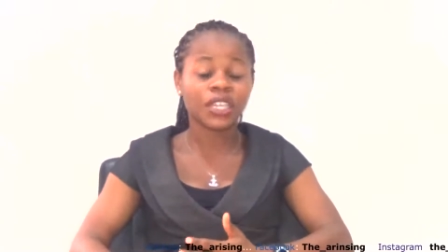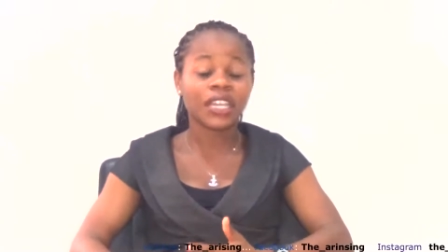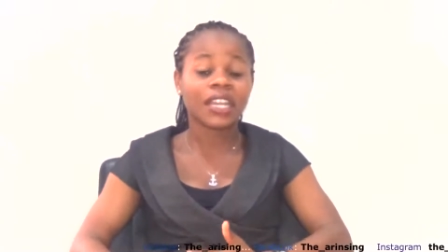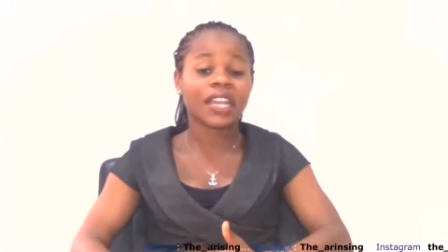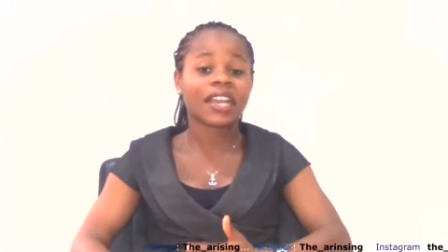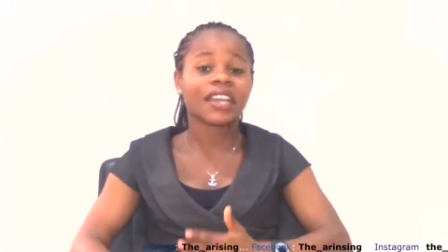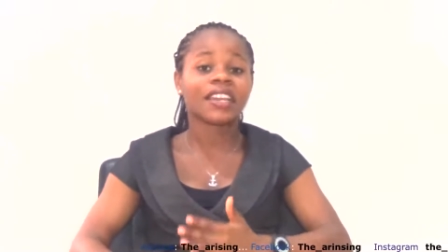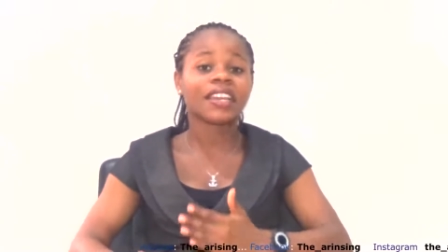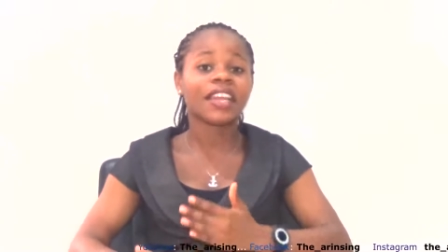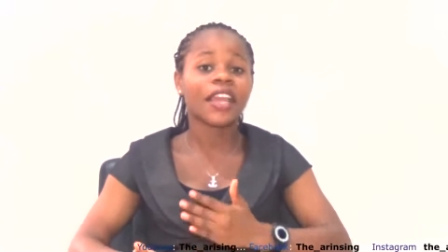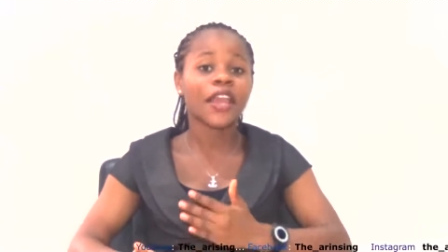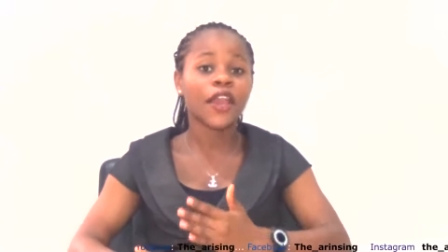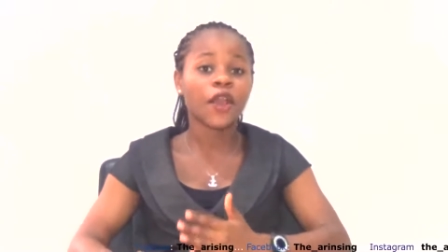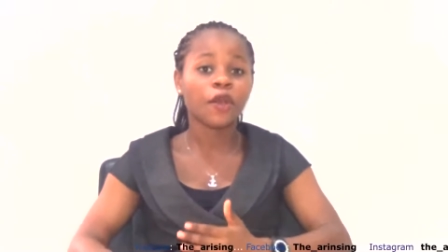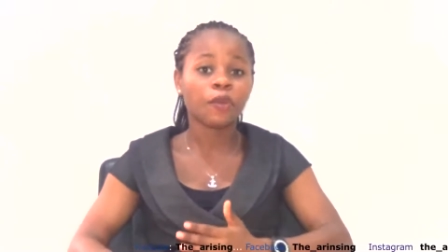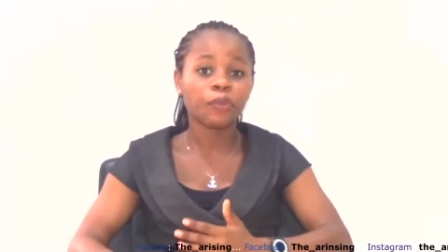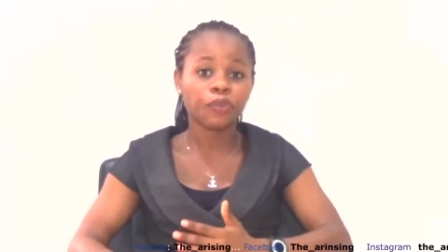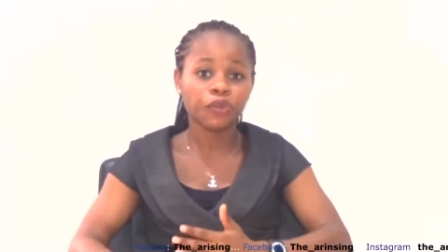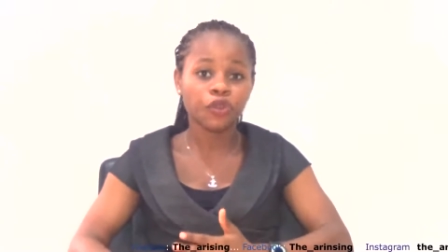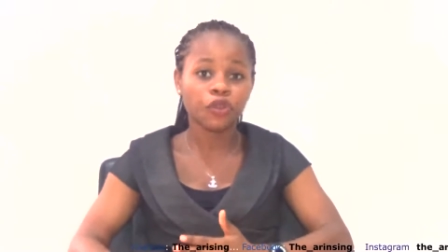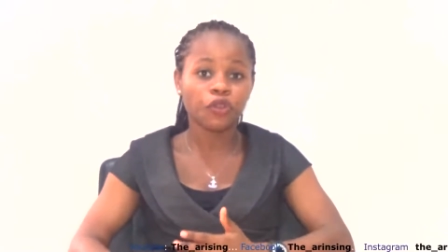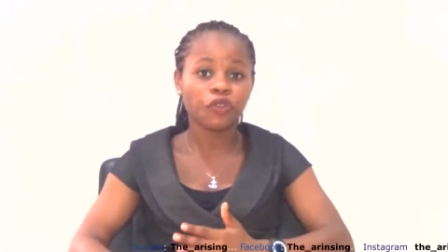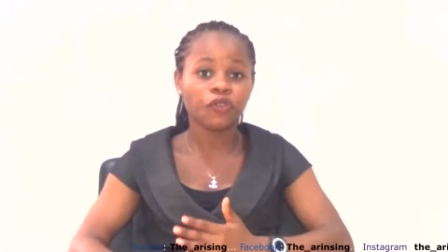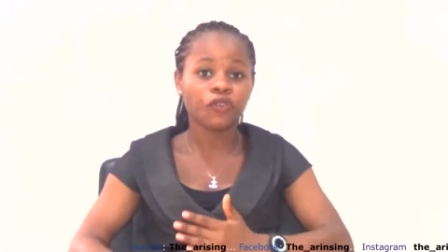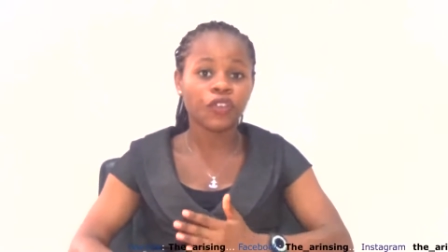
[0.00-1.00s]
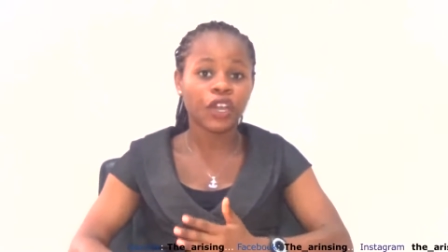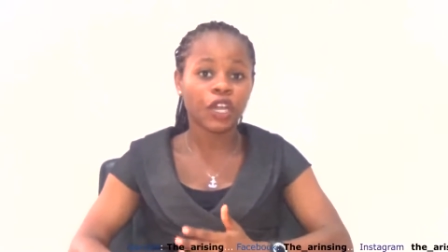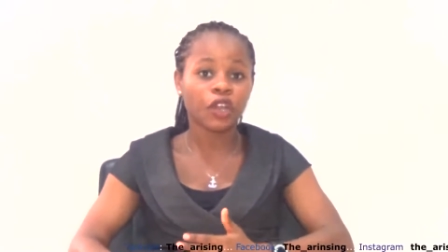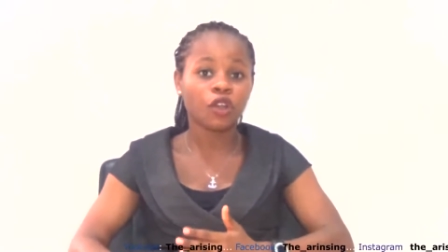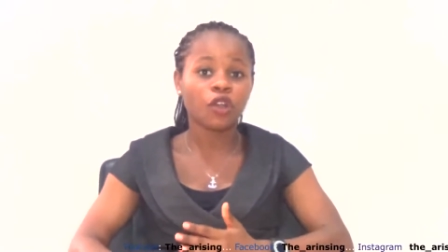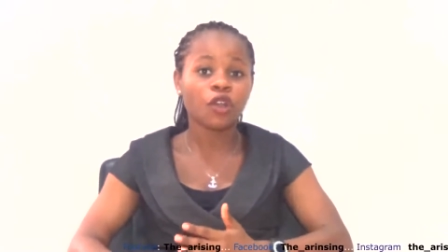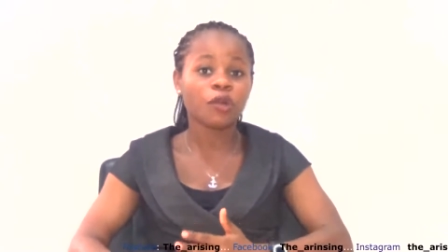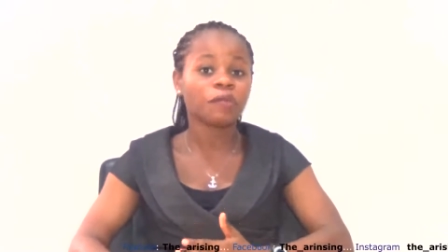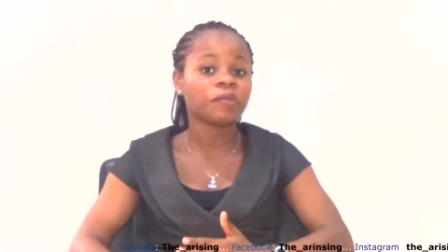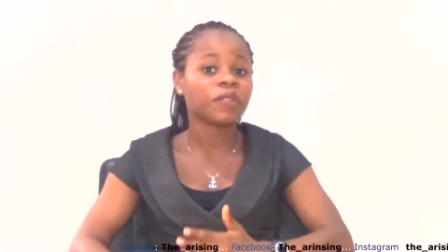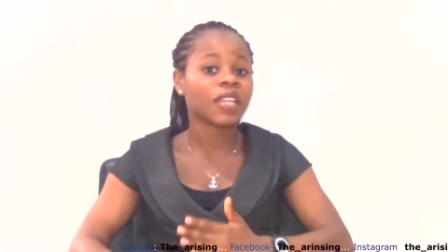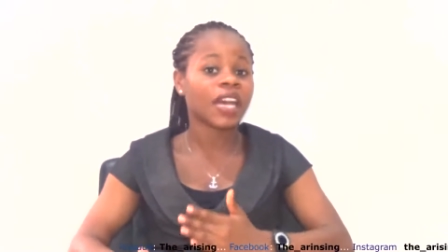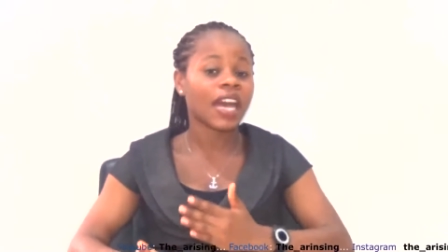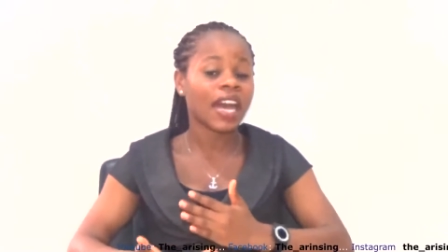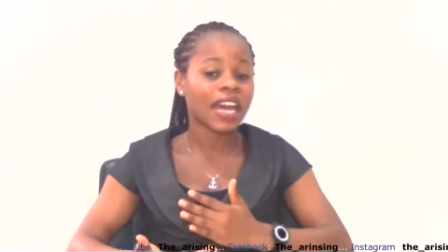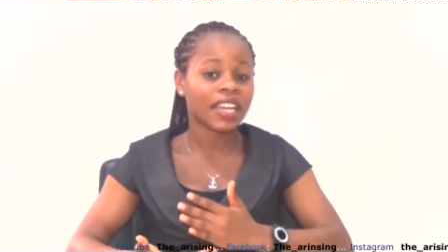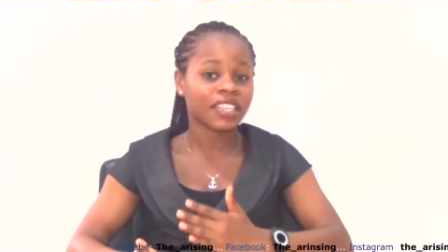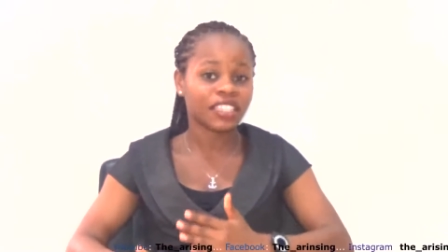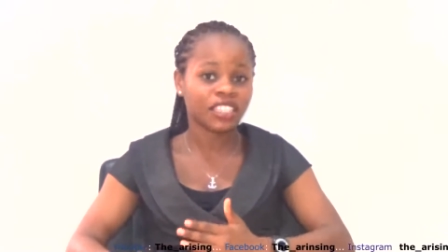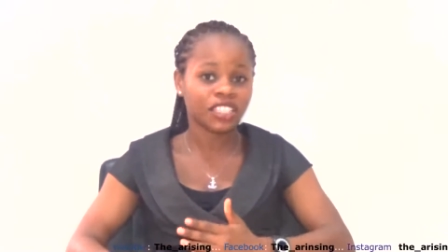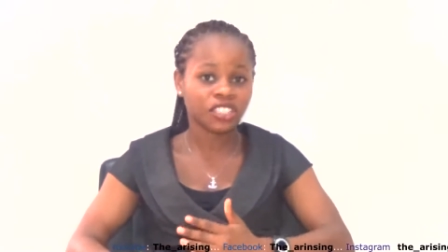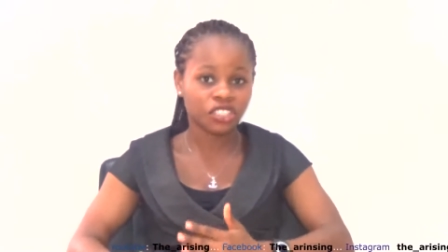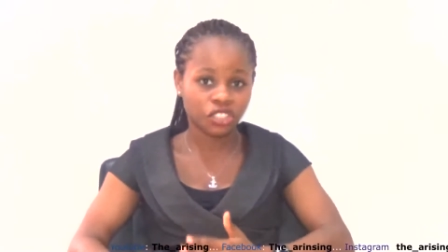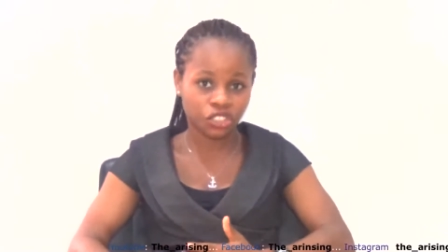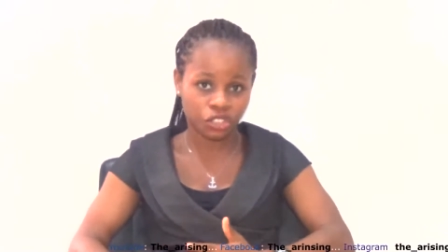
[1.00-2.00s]
that can help you overcome that
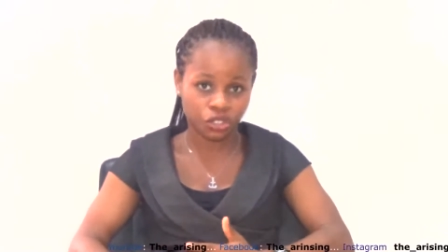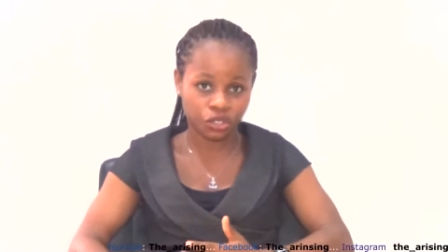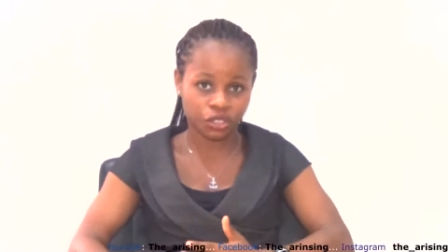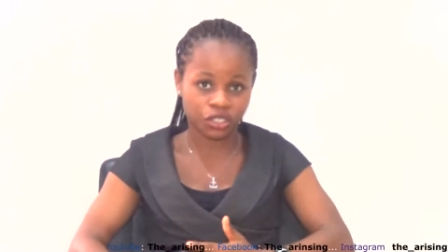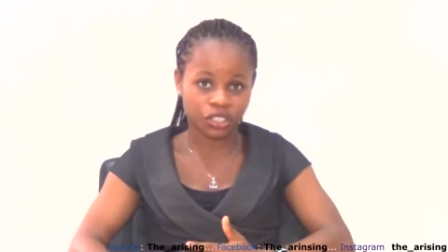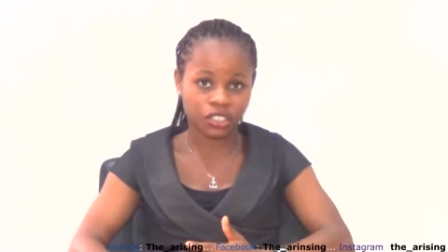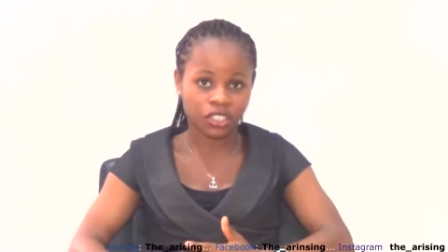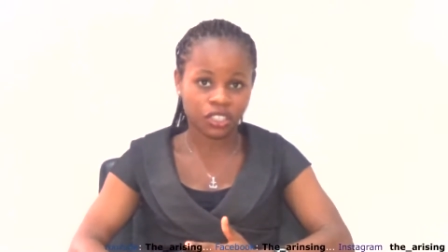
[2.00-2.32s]
addiction.